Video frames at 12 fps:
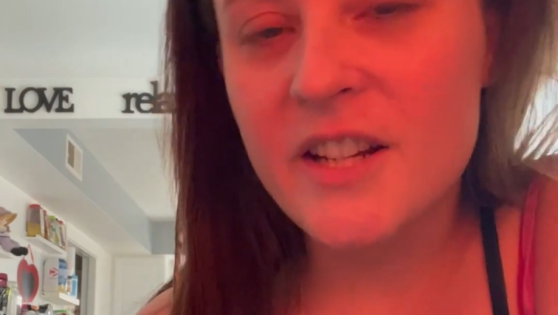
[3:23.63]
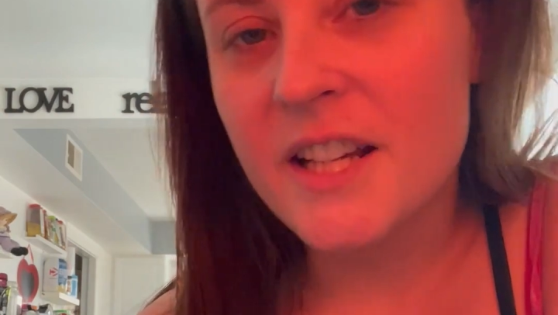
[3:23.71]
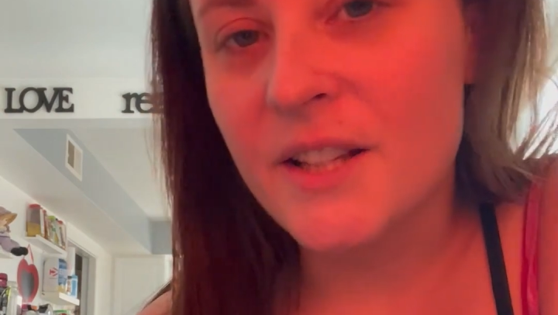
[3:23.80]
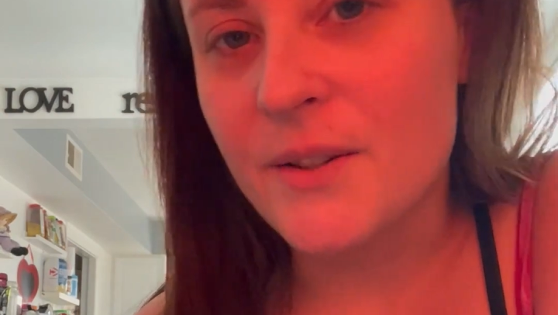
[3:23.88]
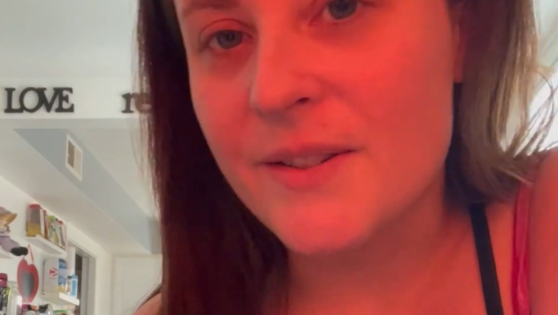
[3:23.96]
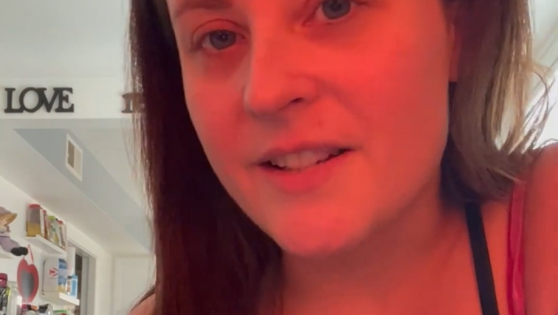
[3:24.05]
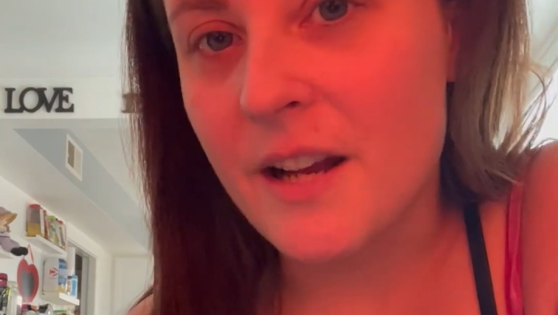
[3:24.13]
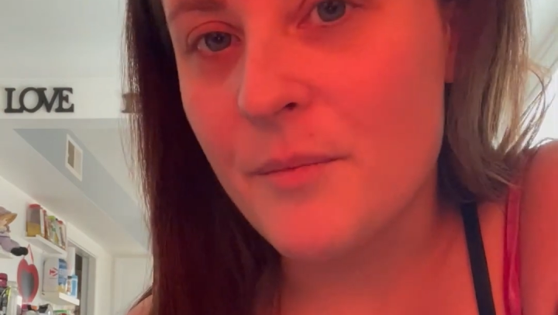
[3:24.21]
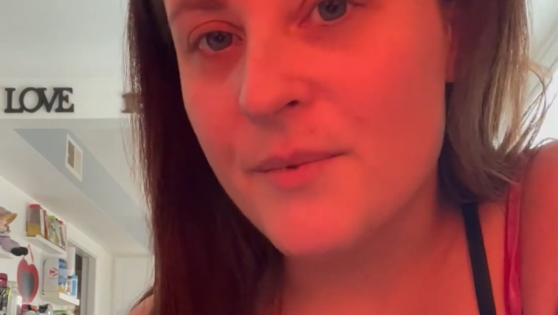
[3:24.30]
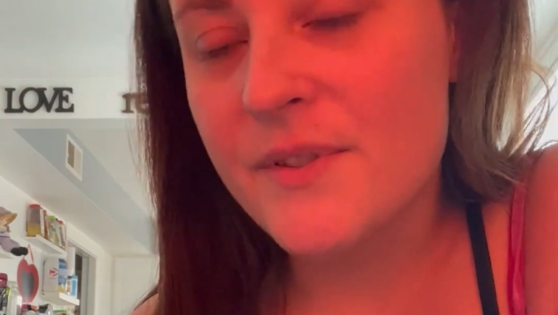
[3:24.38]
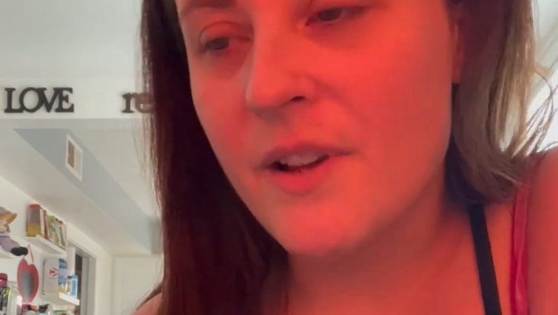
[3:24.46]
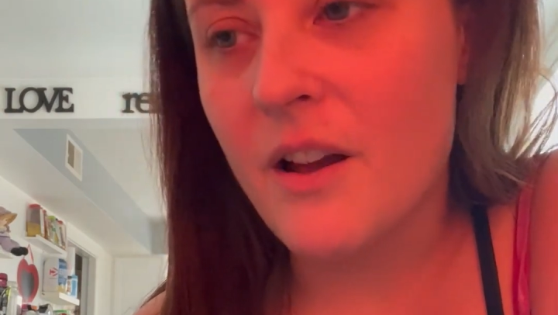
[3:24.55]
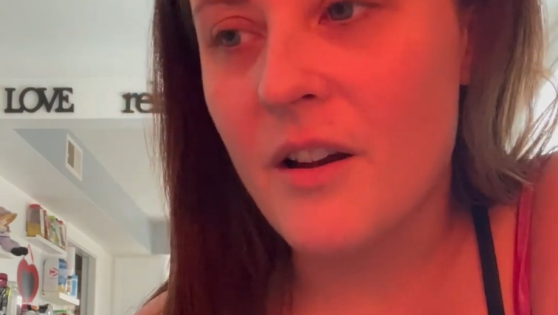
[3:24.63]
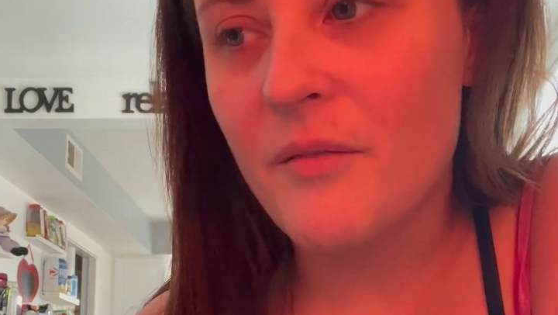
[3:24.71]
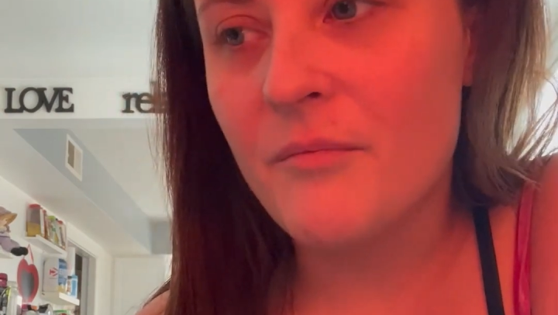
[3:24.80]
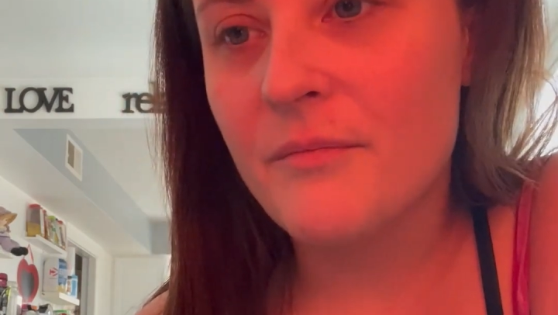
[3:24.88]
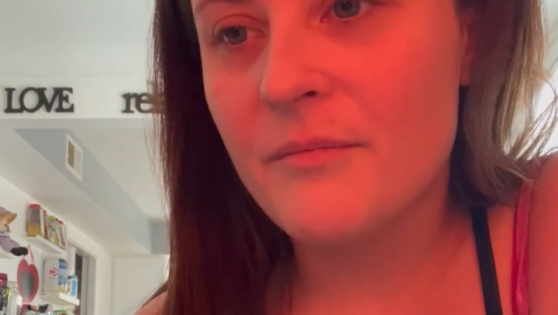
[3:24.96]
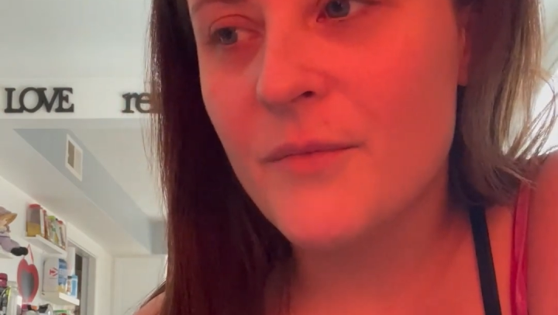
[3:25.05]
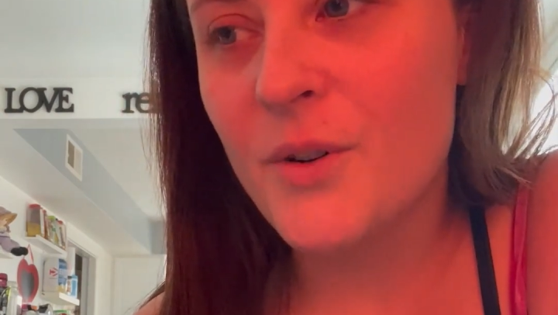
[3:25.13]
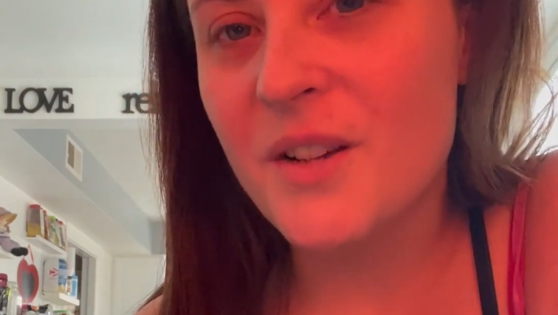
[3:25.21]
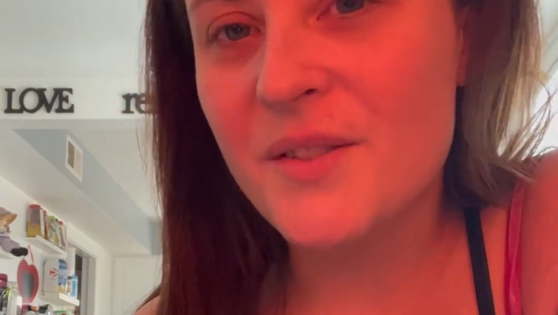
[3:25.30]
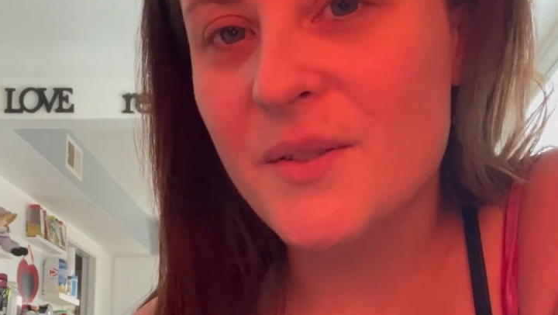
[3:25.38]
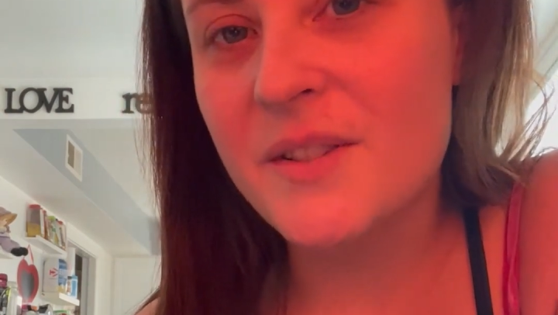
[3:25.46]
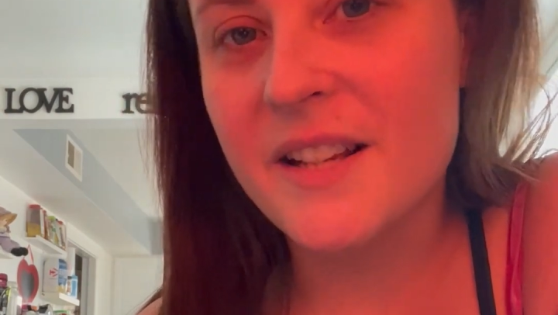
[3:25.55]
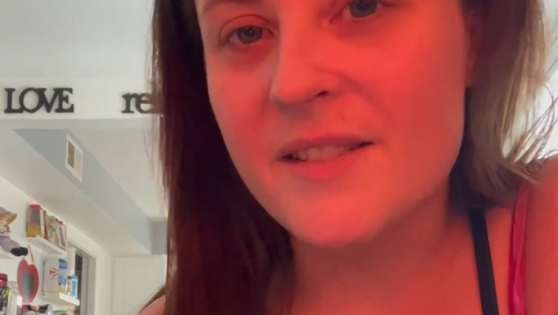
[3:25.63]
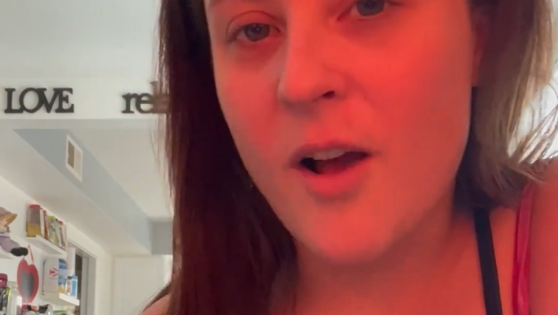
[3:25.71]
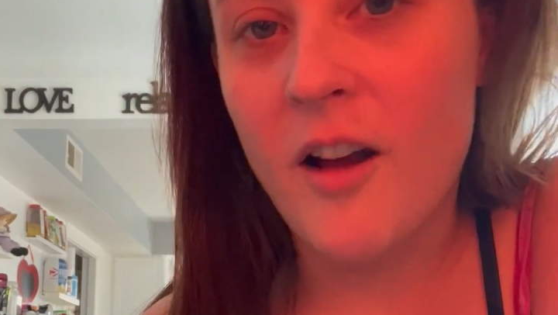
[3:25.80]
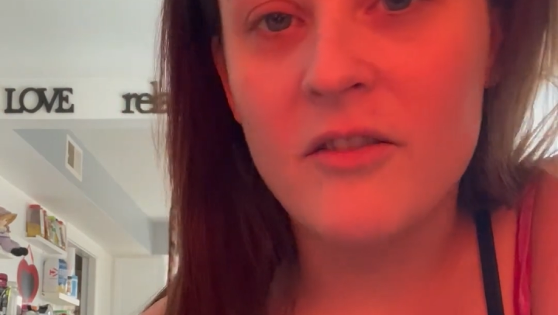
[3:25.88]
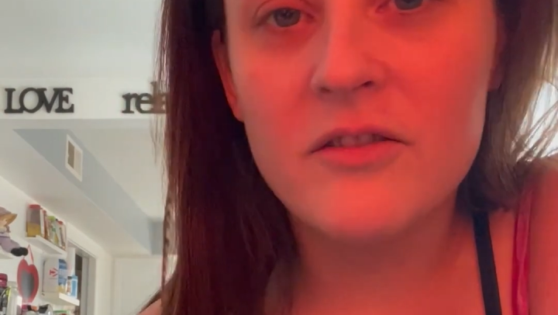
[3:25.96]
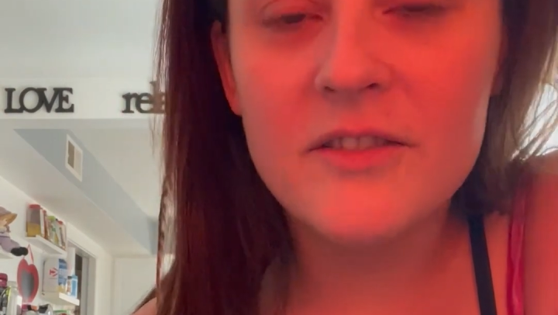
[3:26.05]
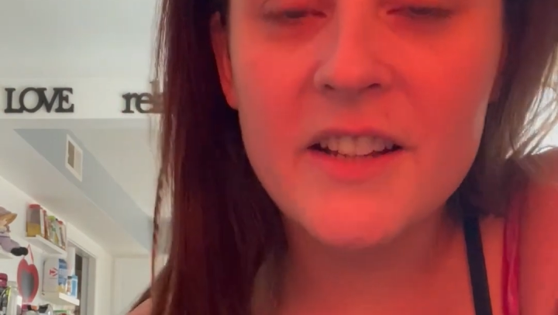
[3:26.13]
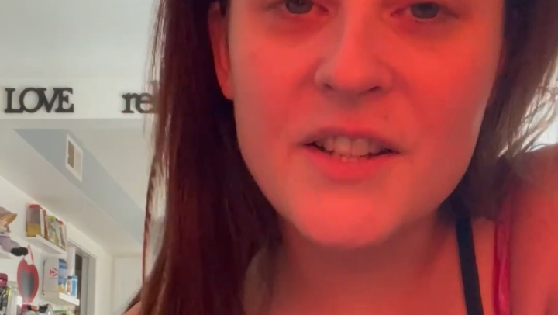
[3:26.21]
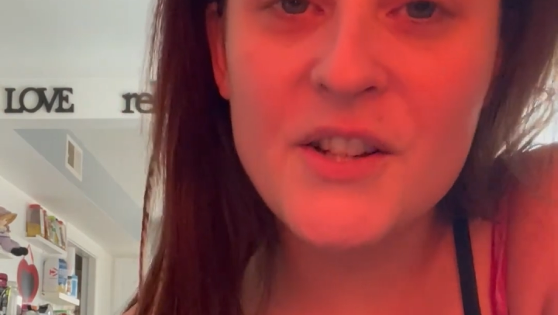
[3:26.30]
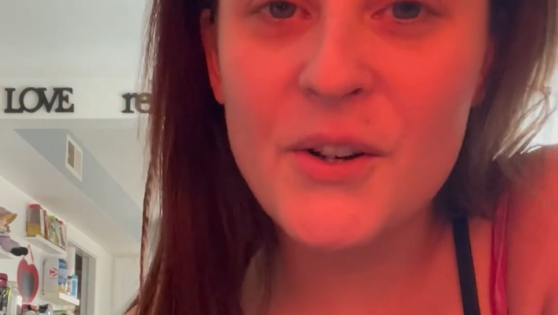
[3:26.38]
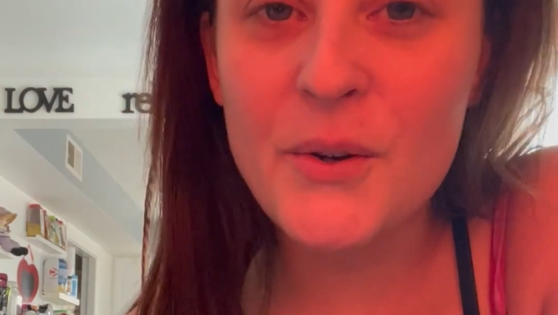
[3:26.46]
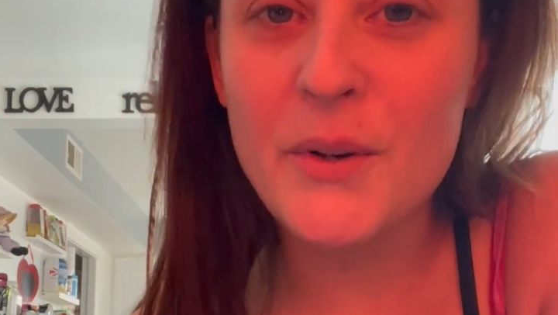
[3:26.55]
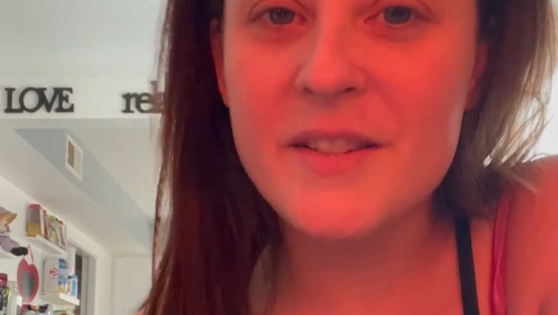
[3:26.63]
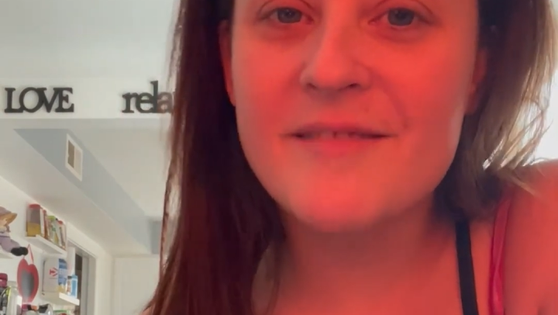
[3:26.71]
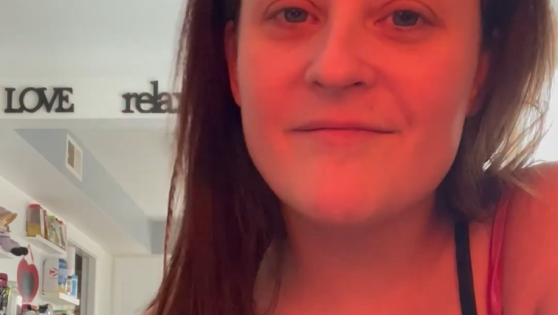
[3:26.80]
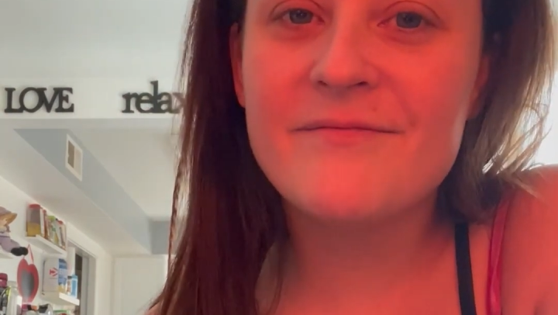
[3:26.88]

taking those steps. Cross those things off. Get to your goals.